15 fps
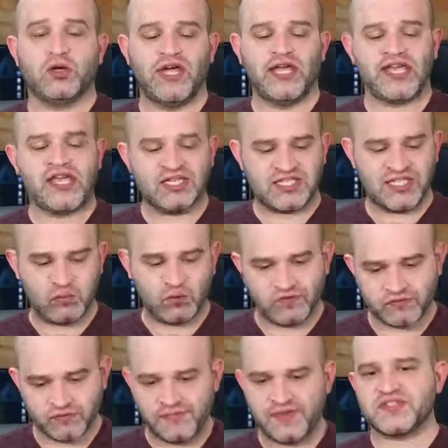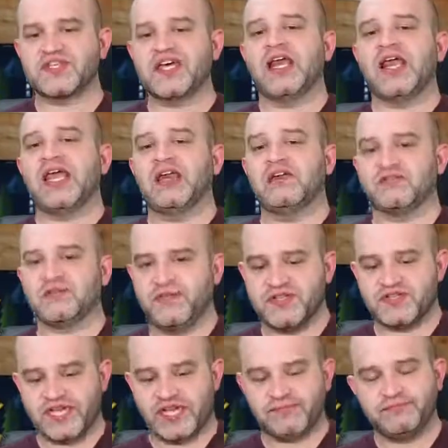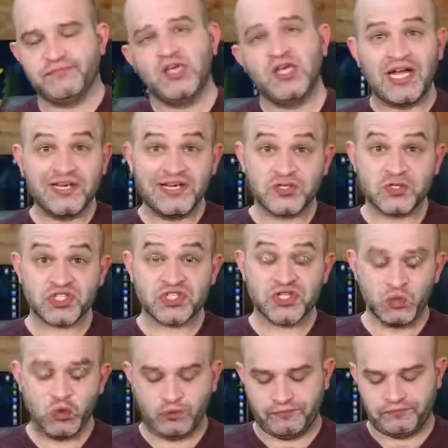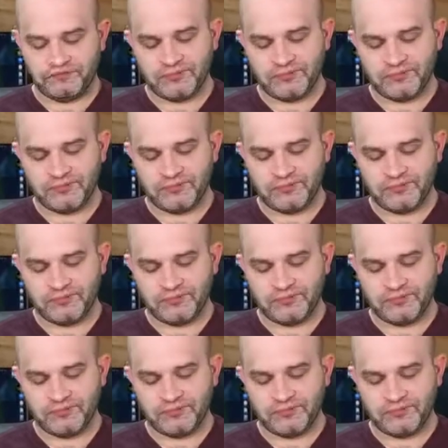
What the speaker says: I can't take one from this side and from this side. An interesting rule.